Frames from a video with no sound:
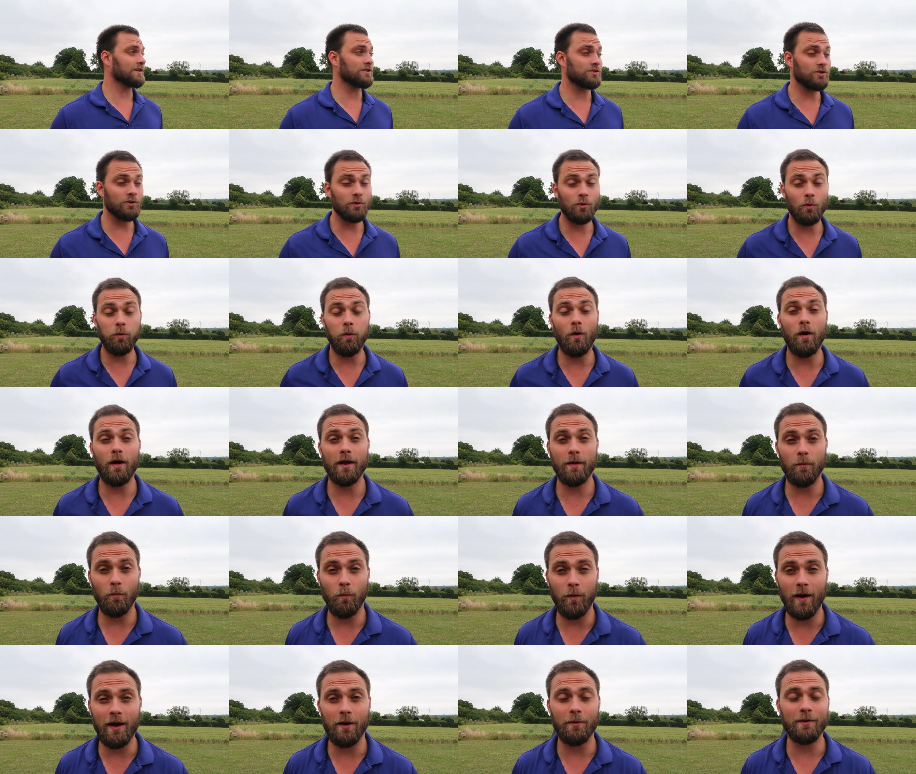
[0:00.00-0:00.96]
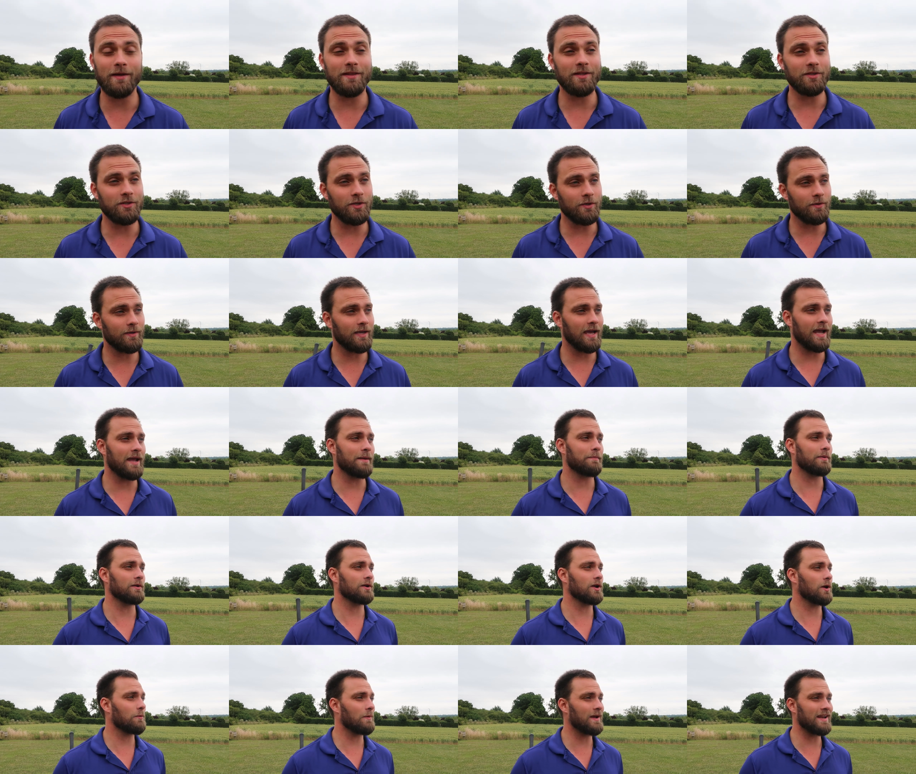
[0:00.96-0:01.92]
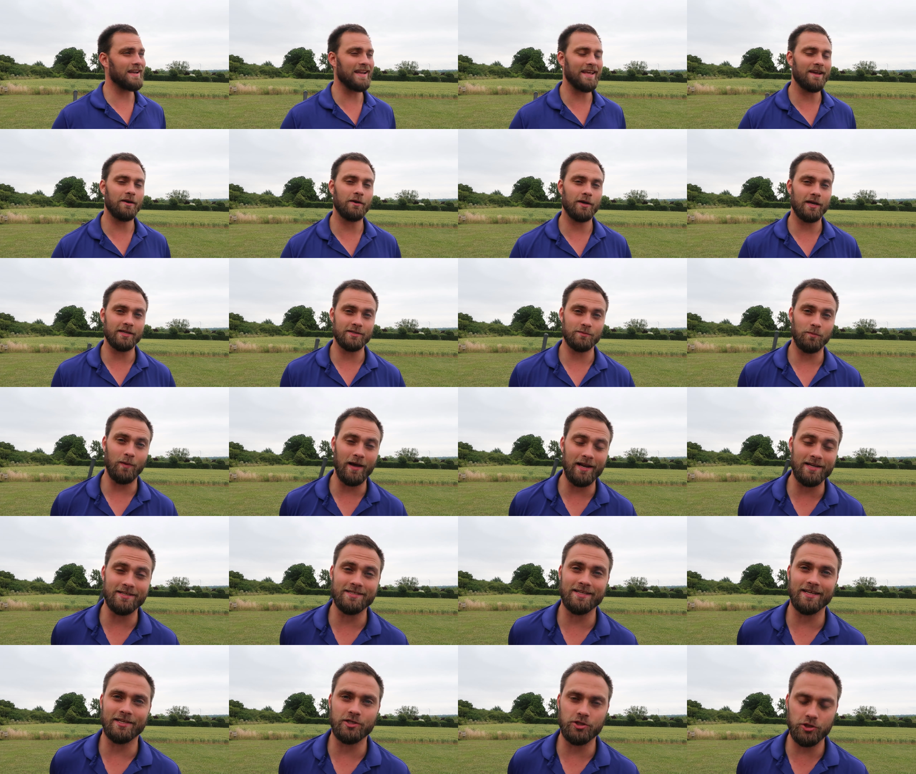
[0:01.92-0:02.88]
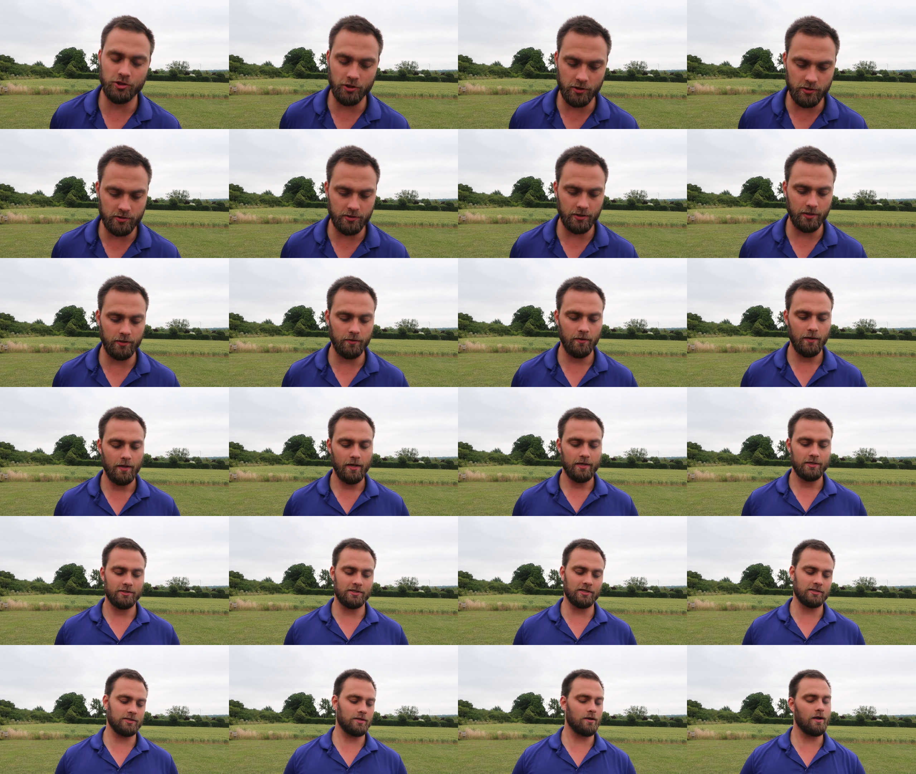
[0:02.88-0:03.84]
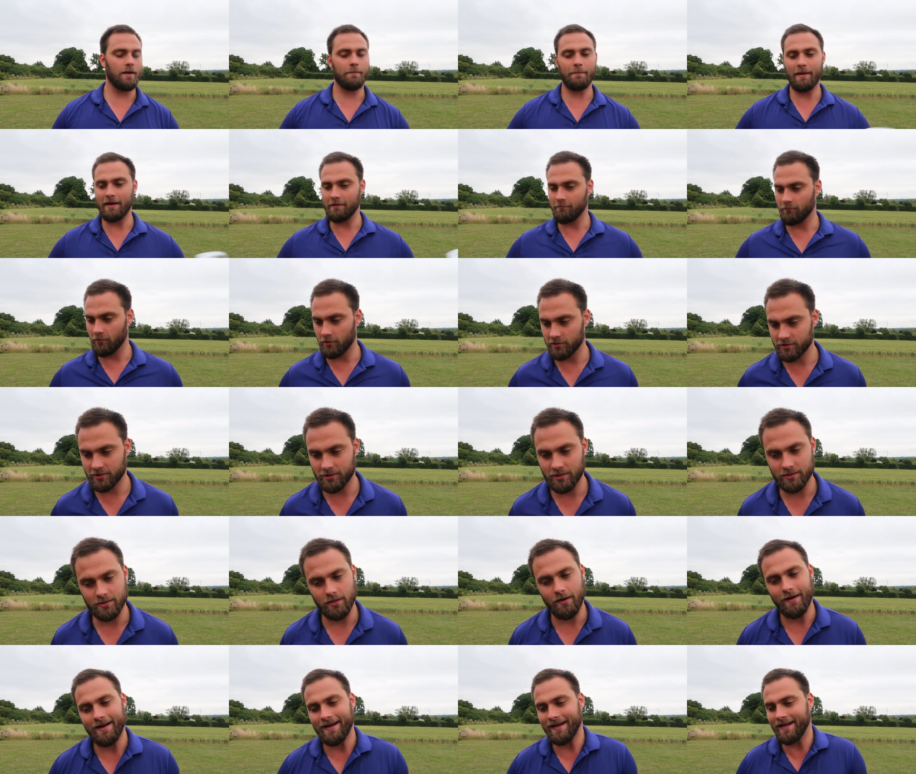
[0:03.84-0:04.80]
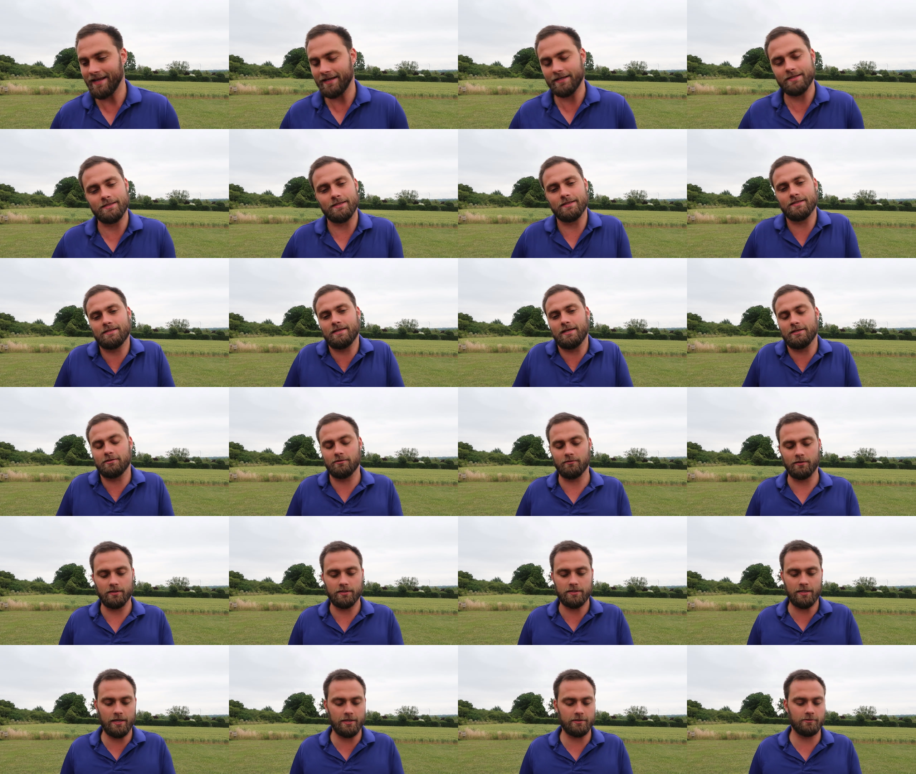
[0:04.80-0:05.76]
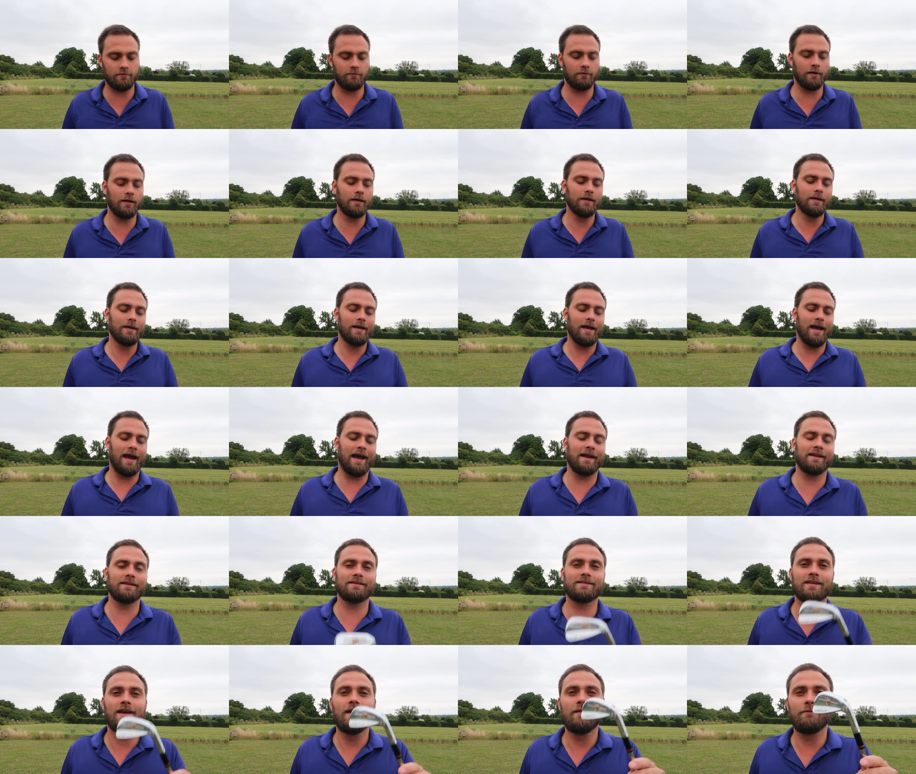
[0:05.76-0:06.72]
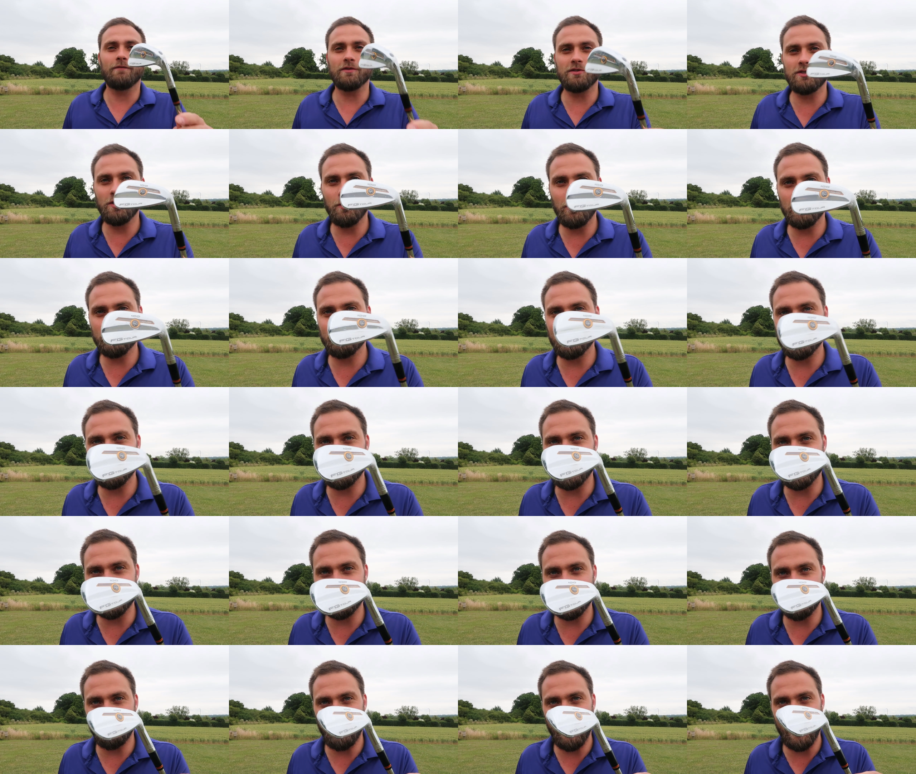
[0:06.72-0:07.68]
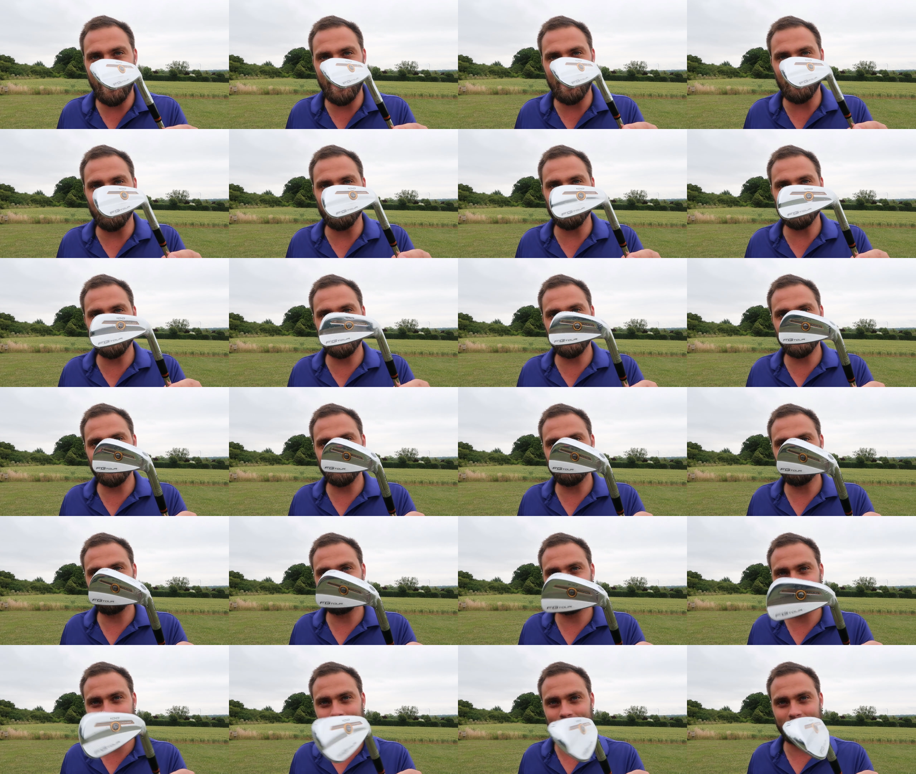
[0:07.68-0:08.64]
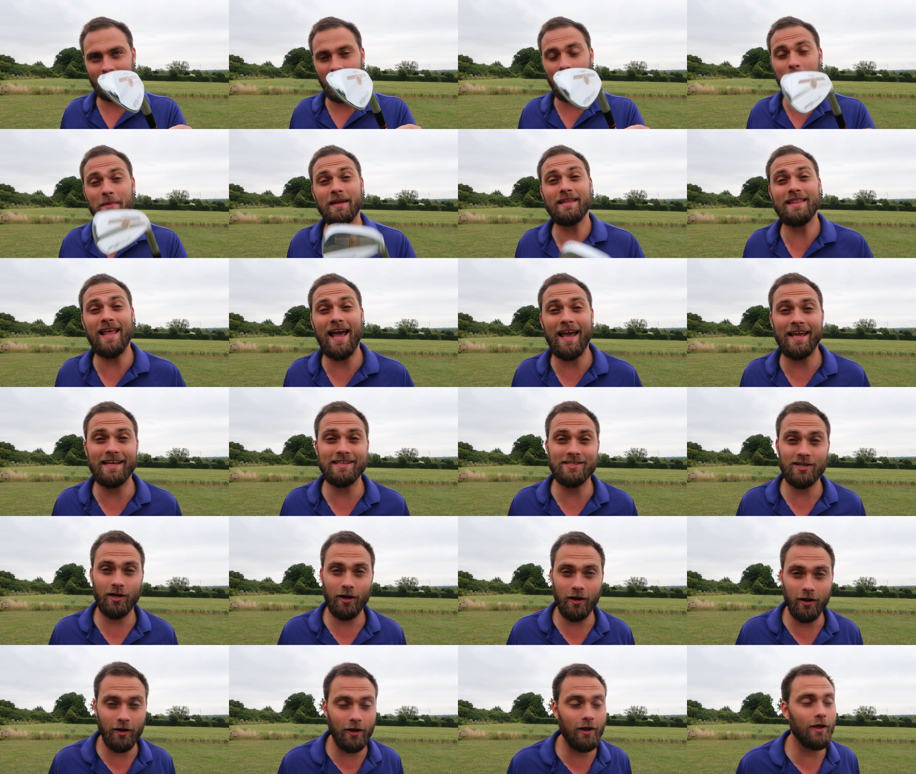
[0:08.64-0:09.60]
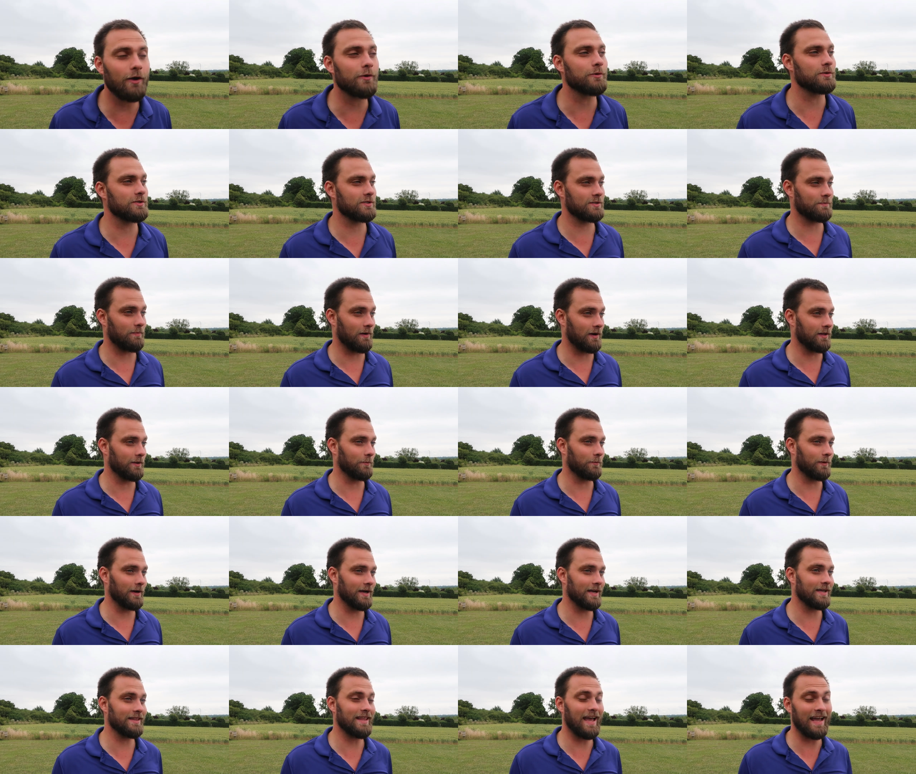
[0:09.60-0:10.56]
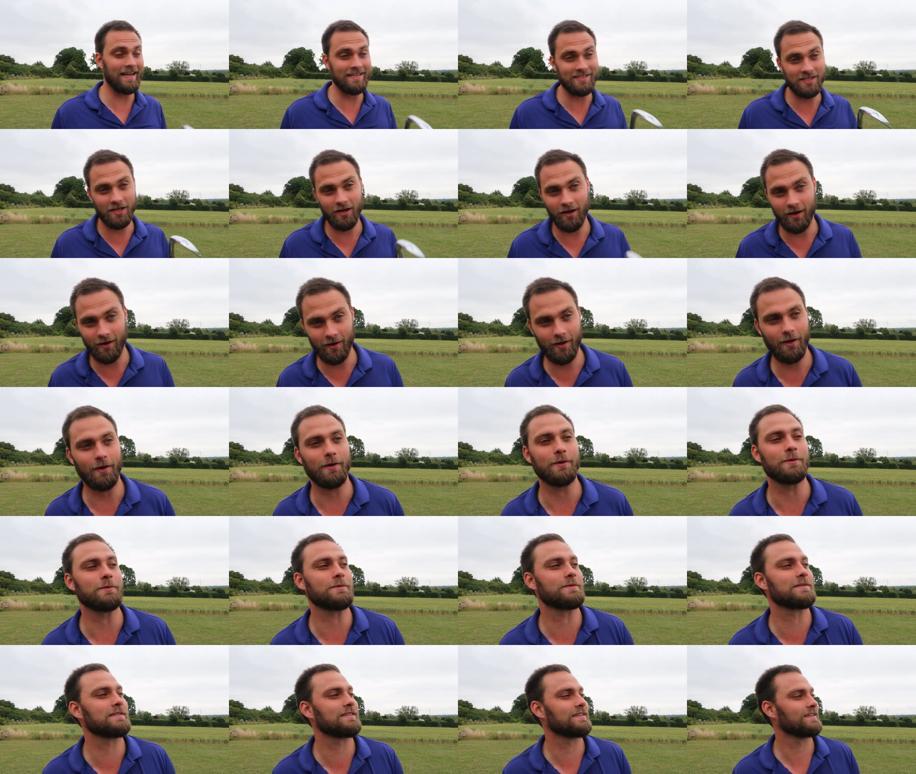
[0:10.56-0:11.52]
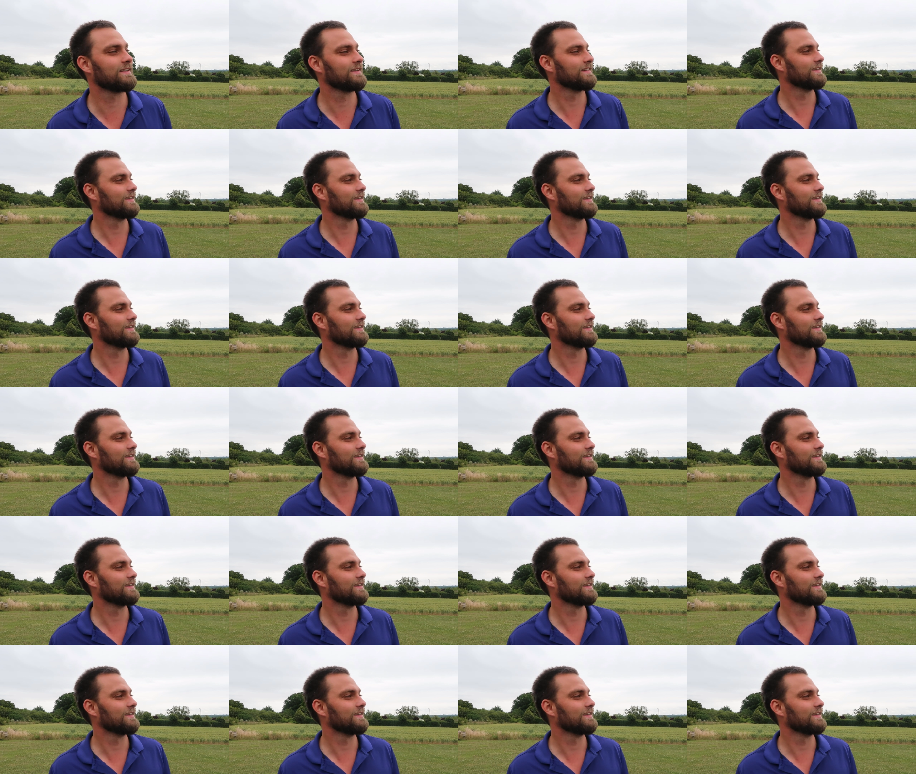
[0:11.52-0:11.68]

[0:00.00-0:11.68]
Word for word: They do quite well in the UK, but nowhere near as well as they should do, just like Benross, just like Lynx, etc, etc. And for 260 pounds, I mean, that is close, by the way, that is close